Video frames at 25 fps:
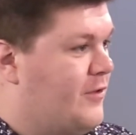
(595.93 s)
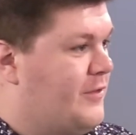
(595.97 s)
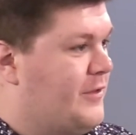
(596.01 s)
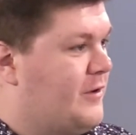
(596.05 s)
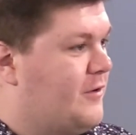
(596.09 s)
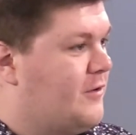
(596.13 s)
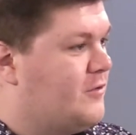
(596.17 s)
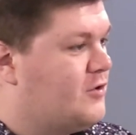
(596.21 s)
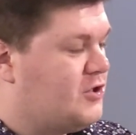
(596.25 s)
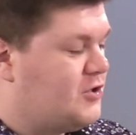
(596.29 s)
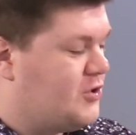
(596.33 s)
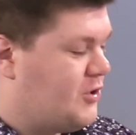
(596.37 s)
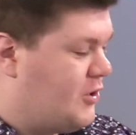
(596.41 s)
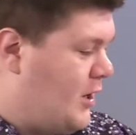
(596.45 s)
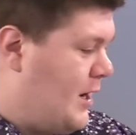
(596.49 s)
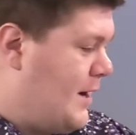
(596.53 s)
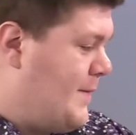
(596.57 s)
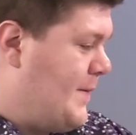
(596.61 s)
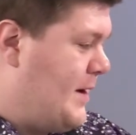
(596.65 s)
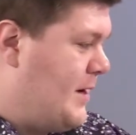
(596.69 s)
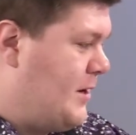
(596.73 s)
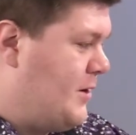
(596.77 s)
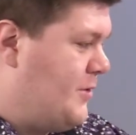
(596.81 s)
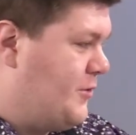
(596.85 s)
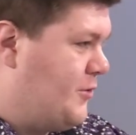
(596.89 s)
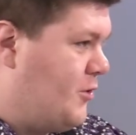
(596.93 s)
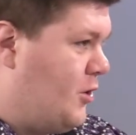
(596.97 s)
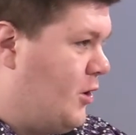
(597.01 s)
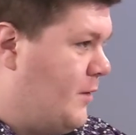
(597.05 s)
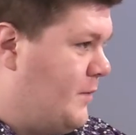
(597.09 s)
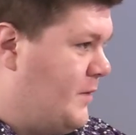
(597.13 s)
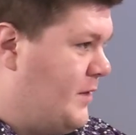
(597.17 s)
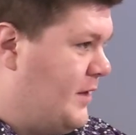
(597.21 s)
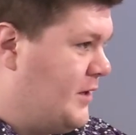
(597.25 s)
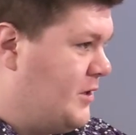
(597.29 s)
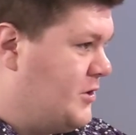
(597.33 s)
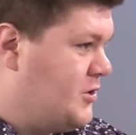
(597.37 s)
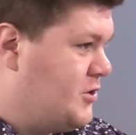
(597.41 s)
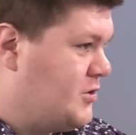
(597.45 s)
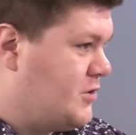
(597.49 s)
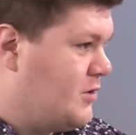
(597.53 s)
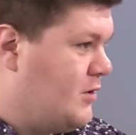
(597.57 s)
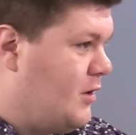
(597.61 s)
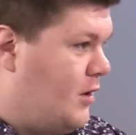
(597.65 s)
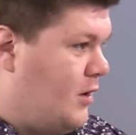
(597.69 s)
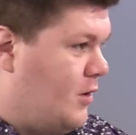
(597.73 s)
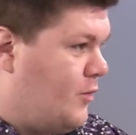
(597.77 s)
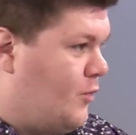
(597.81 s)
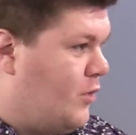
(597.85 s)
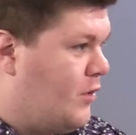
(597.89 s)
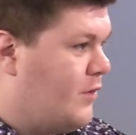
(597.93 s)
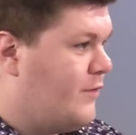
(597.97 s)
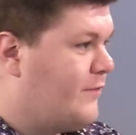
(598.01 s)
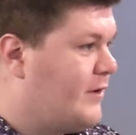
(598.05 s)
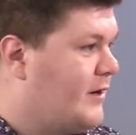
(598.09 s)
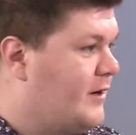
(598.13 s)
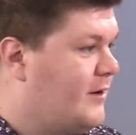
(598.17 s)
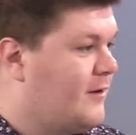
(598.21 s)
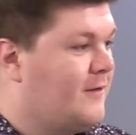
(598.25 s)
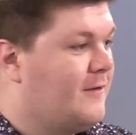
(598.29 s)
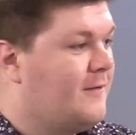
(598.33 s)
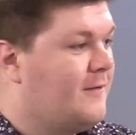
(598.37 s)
their arm, and they can just, we're over here.